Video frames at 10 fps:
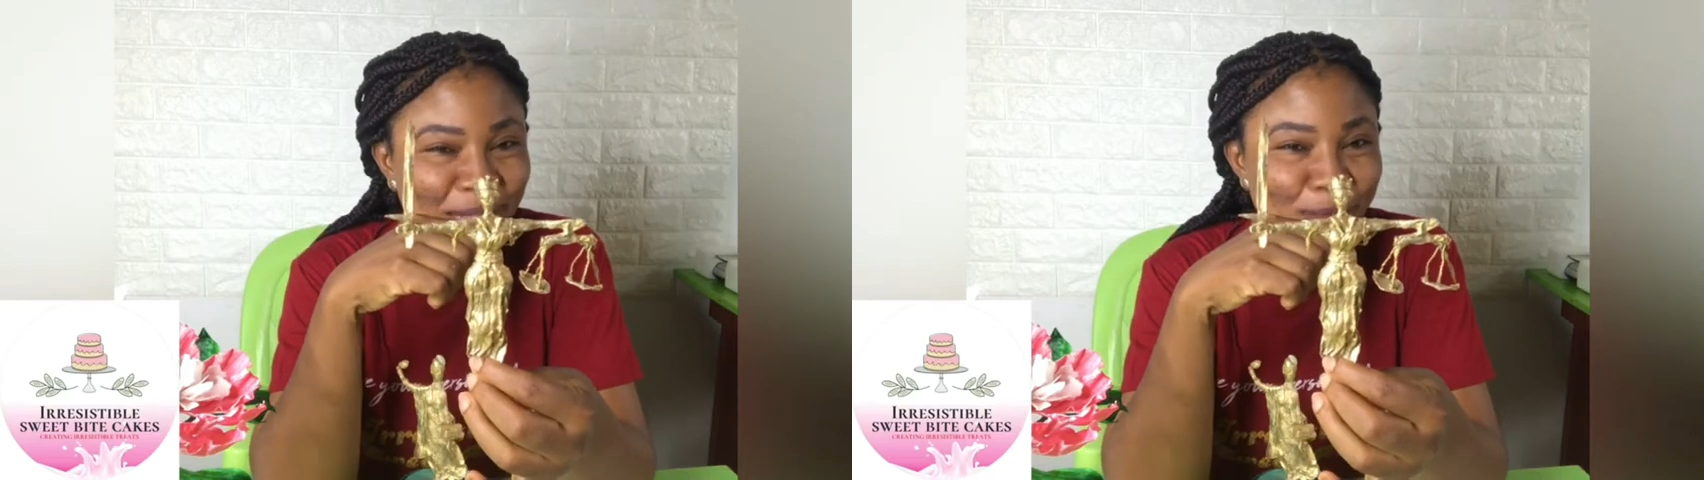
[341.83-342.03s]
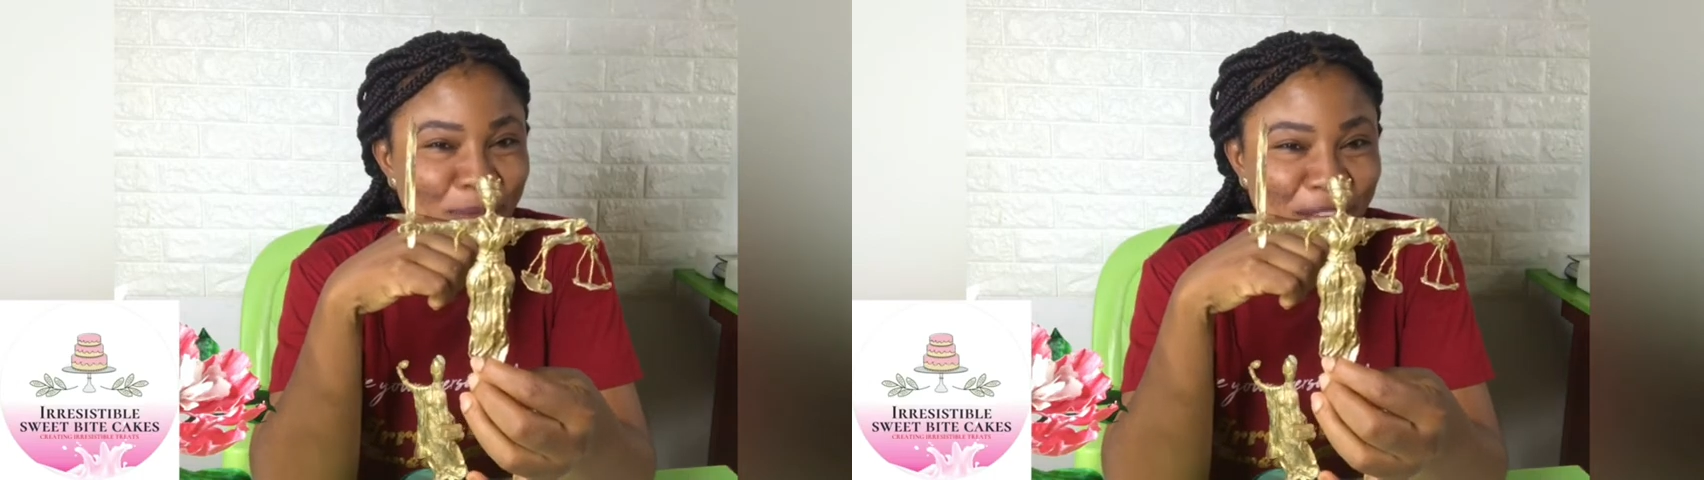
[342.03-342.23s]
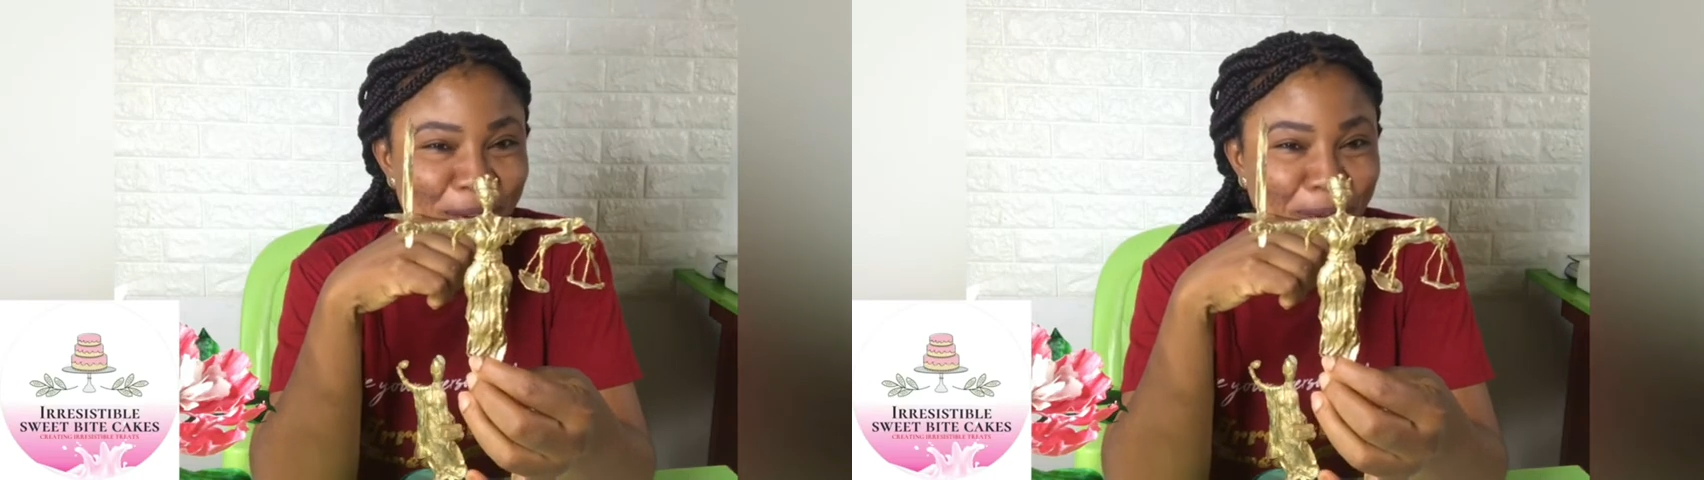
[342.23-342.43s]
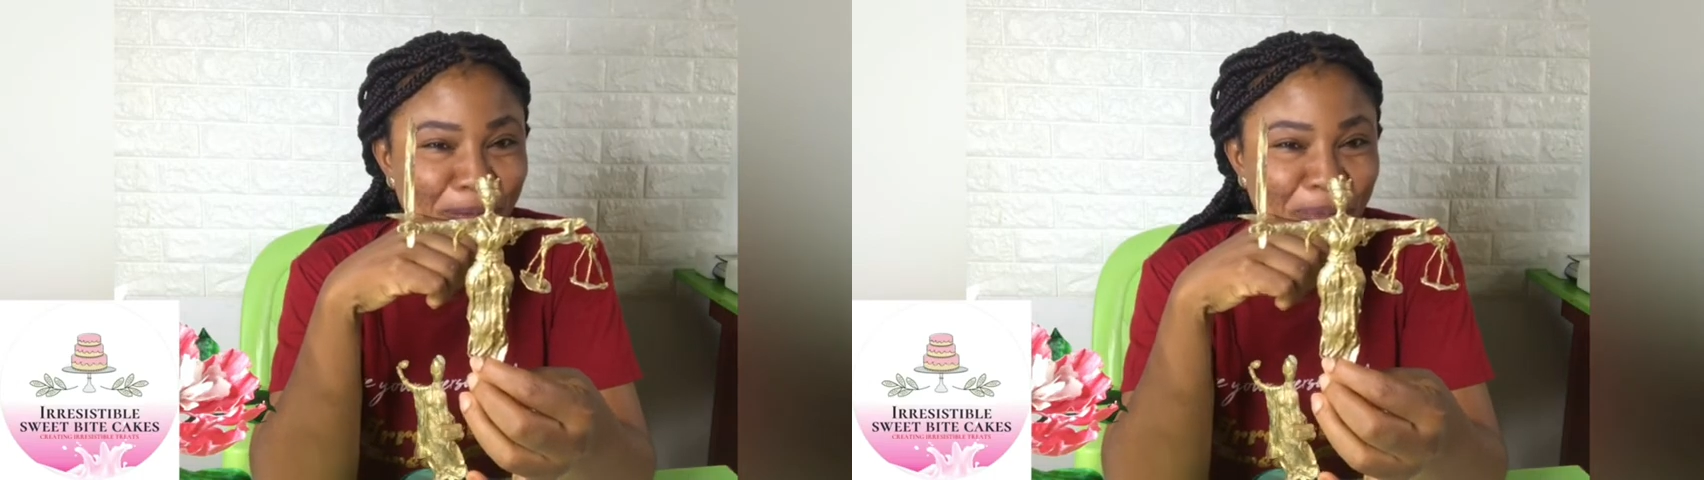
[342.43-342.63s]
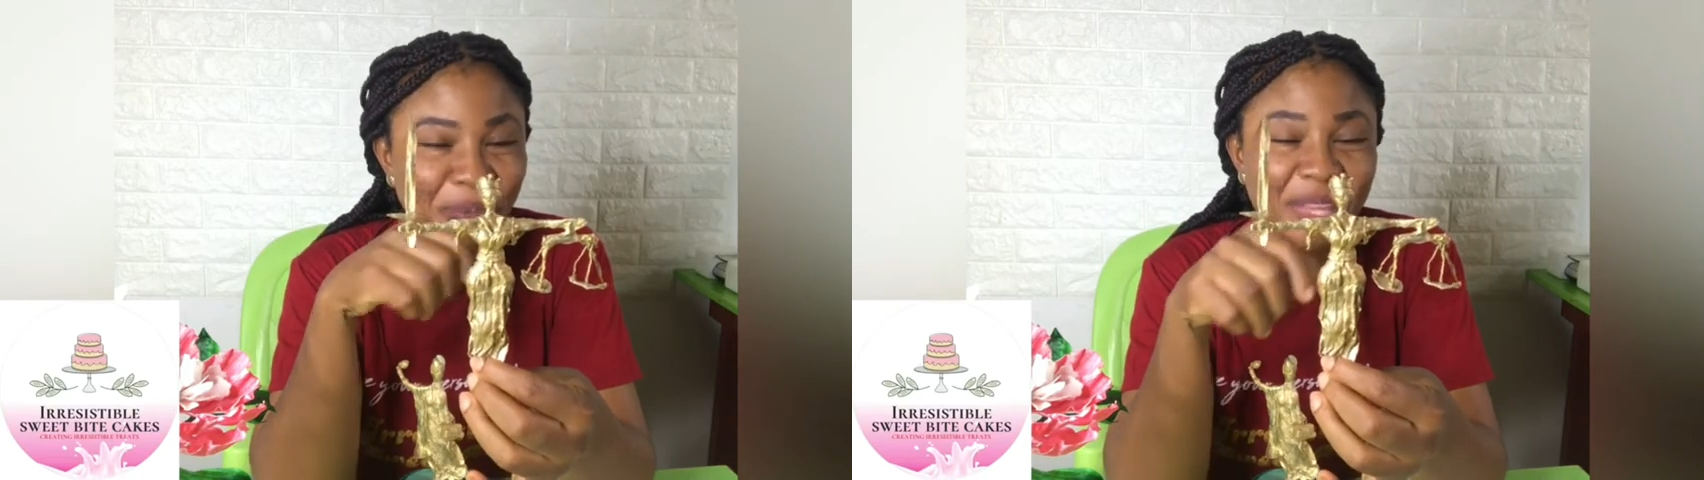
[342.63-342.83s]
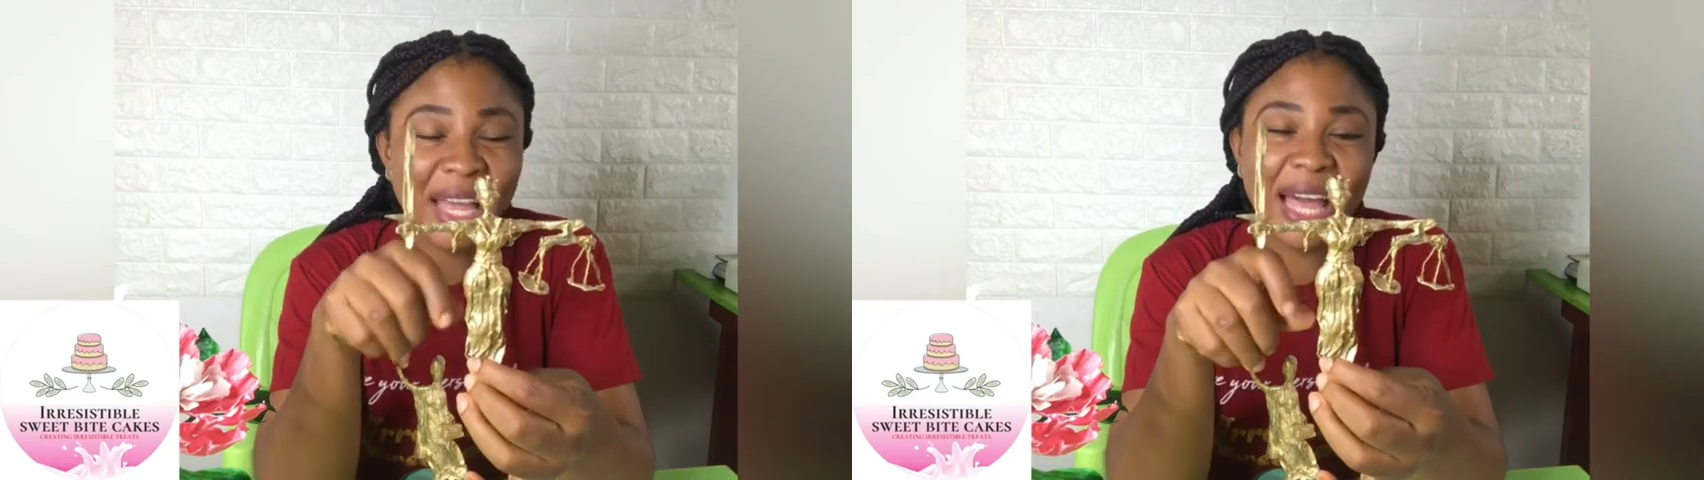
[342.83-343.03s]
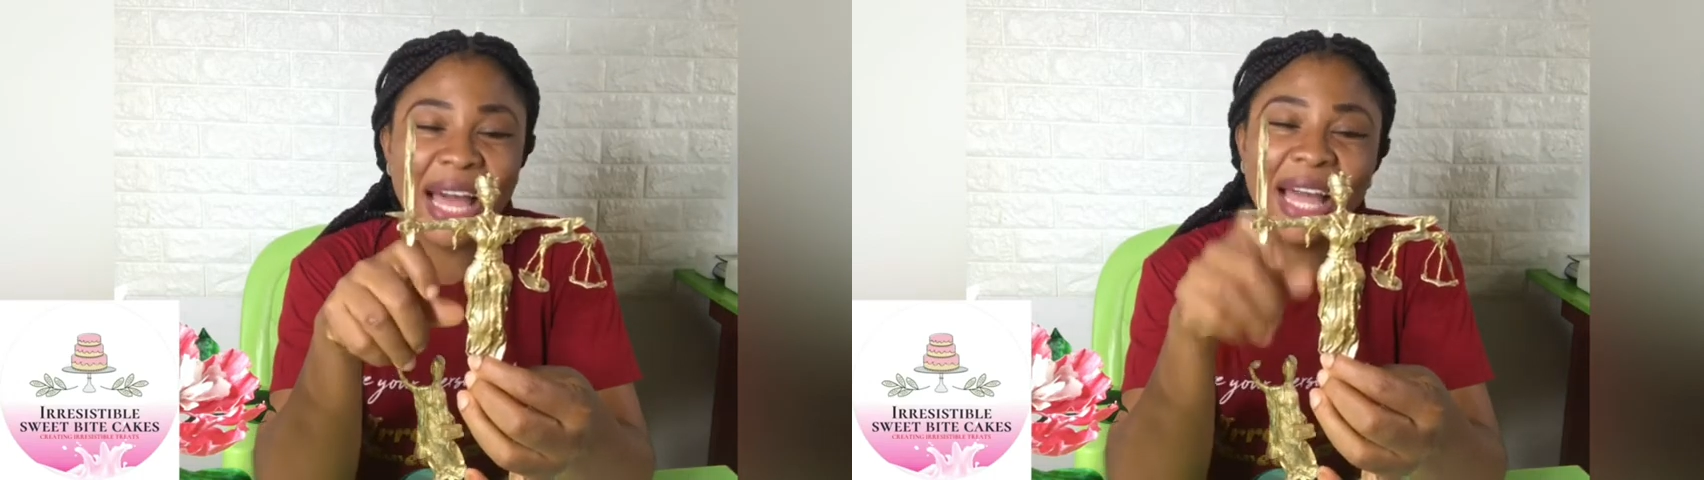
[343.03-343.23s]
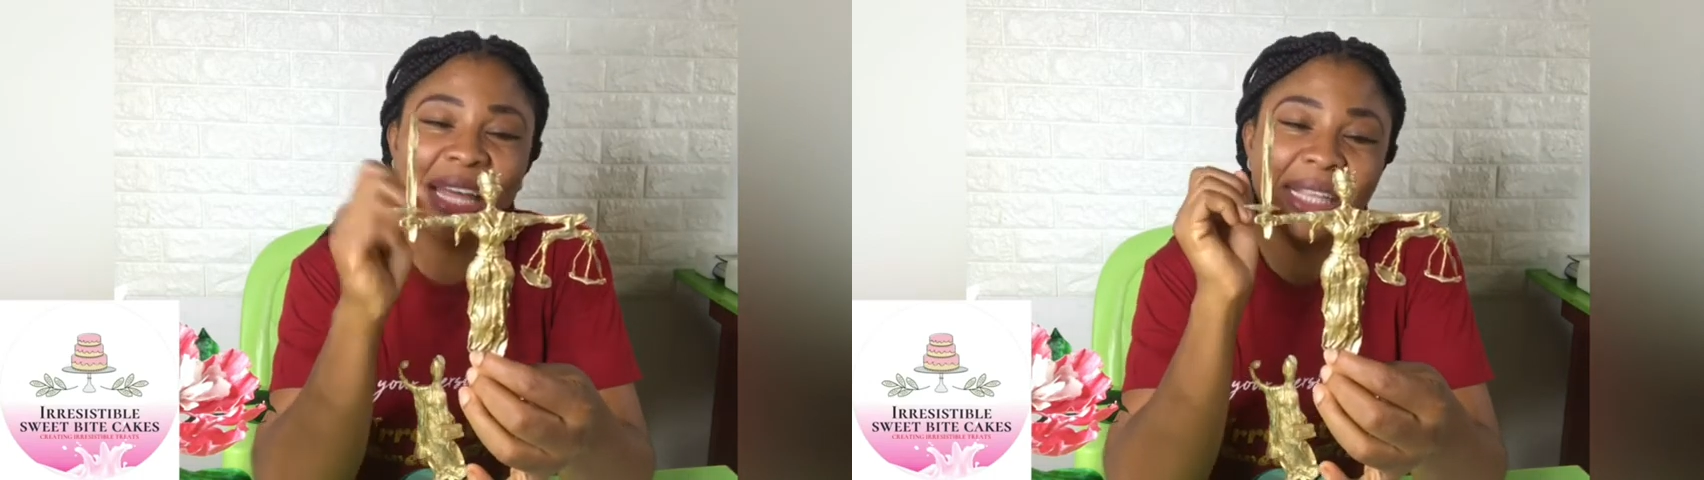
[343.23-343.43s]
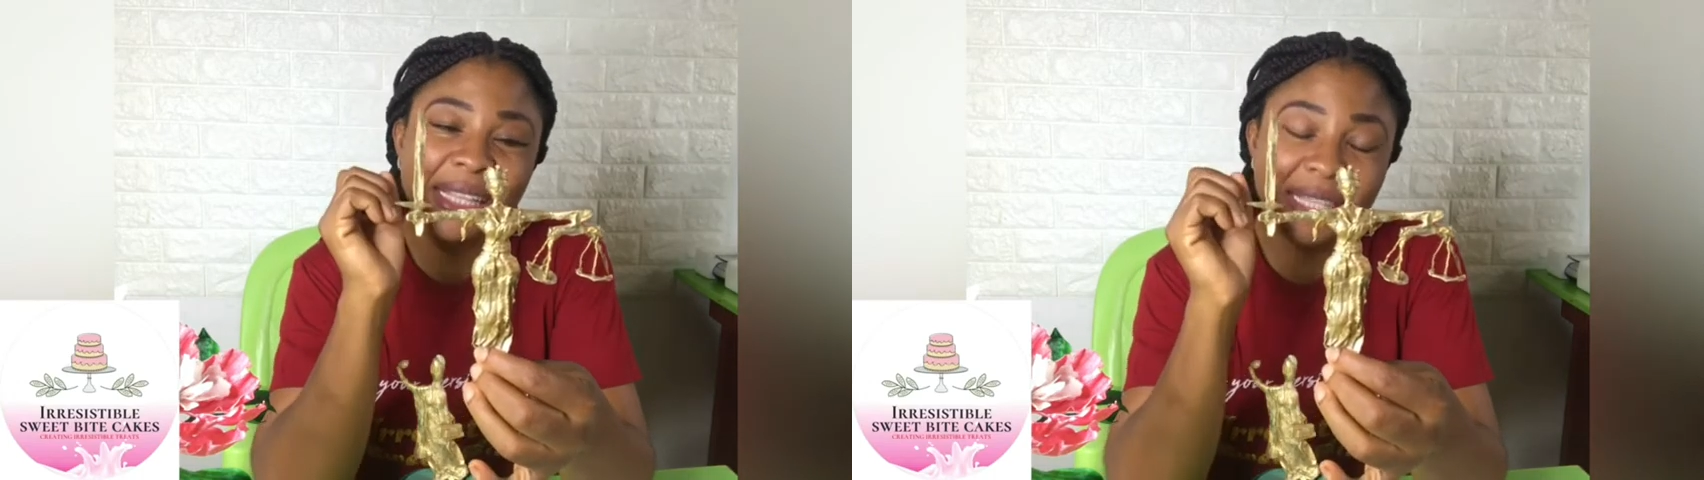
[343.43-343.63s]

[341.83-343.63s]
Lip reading: medium. I did